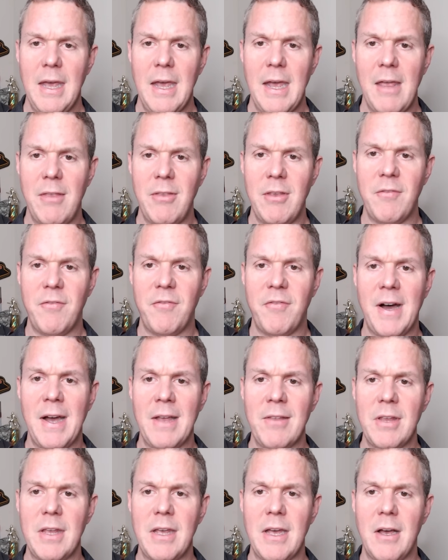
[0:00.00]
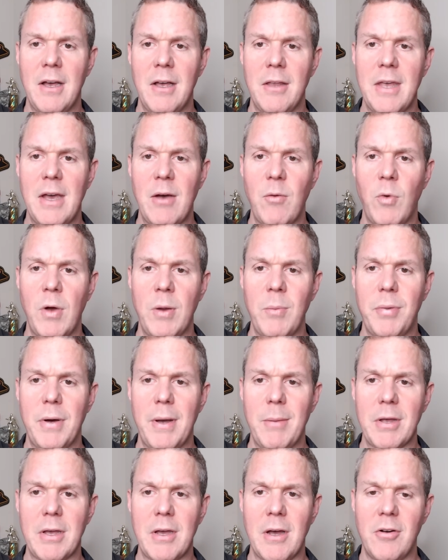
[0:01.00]
And then finally, uh, that one
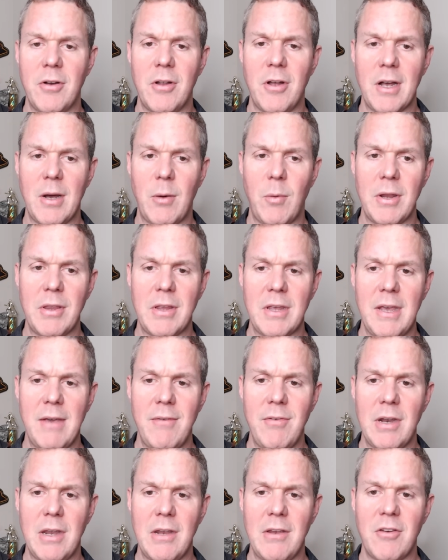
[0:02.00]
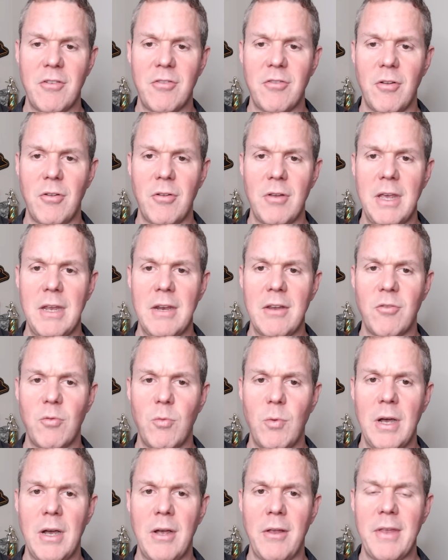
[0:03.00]
public underdog I wanted to give you an additional lean
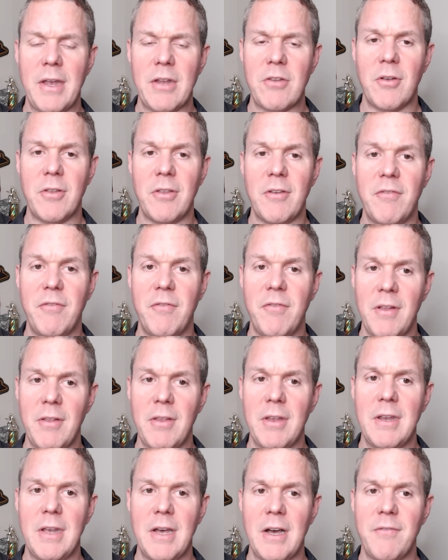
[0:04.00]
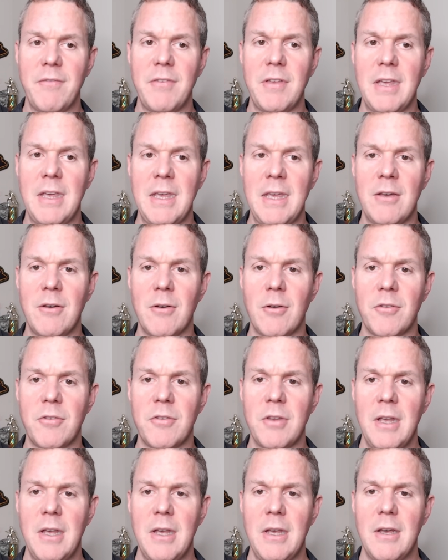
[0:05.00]
as well, and that's on the Philadelphia
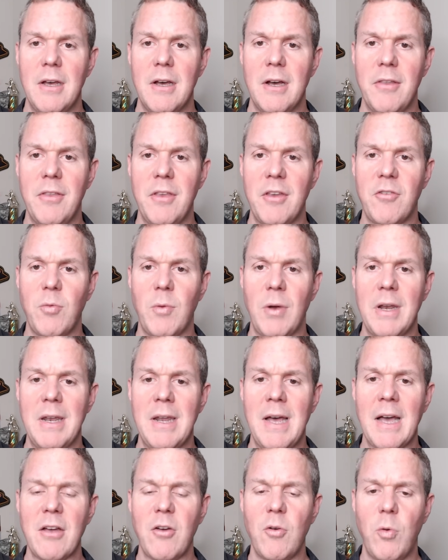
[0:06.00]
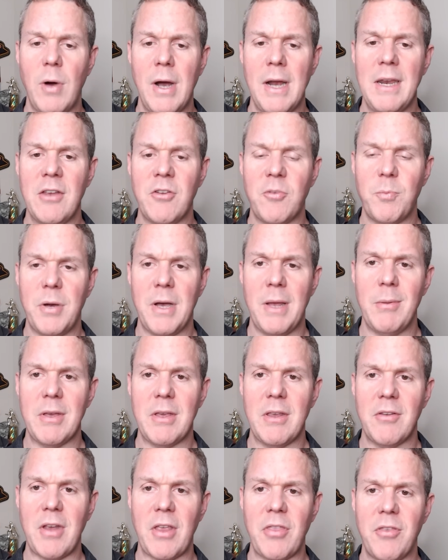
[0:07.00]
Eagles. Uh, this one, not quite as
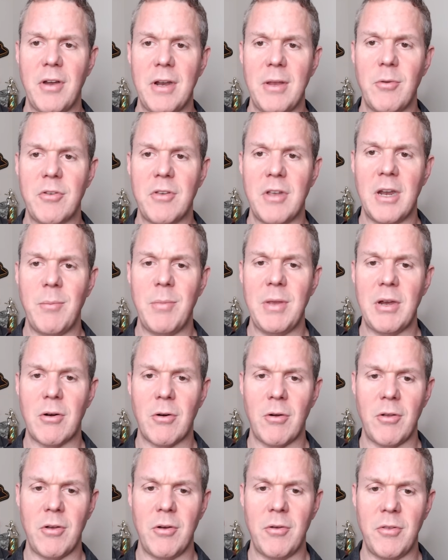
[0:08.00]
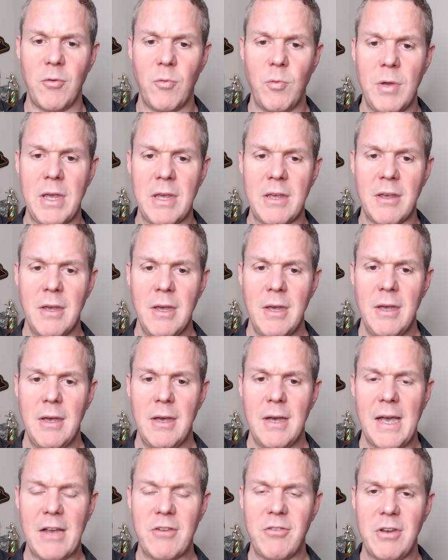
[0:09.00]
public as I thought it was going to be earlier in the week.
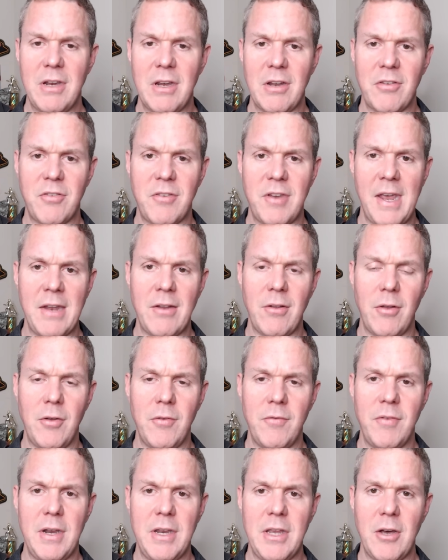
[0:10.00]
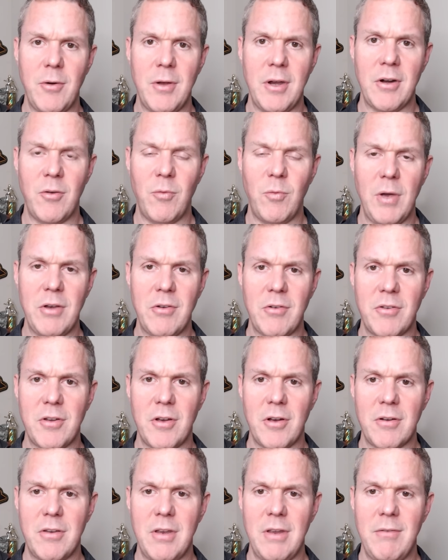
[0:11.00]
I actually did a standalone video here on Wager
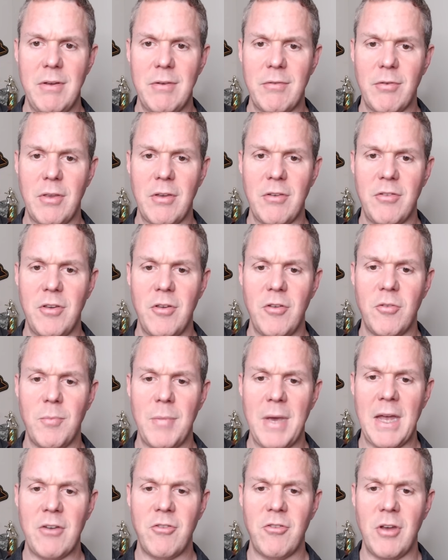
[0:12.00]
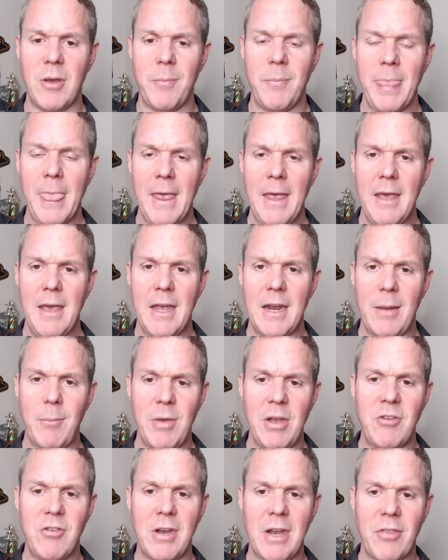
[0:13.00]
Talk TV for this huge matchup. And I
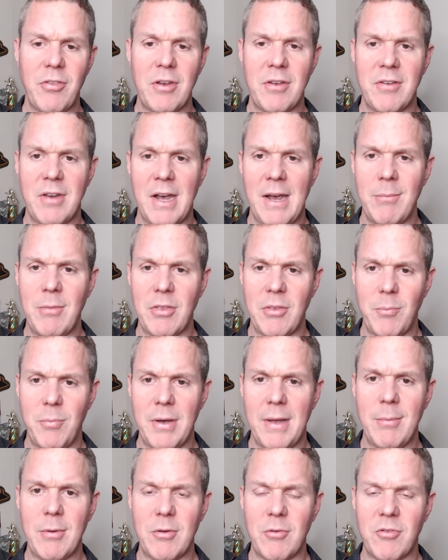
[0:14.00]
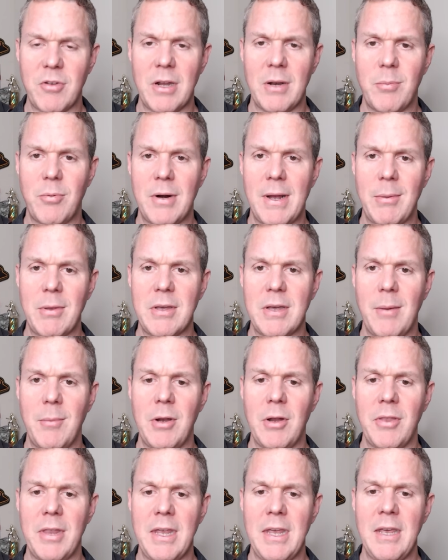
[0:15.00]
mentioned at the time that the public was going to probably come
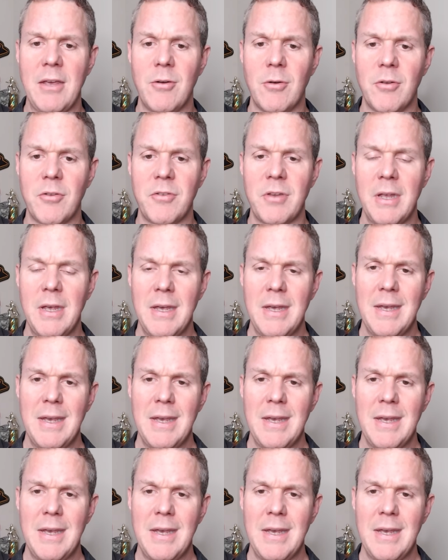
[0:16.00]
in on the Eagles.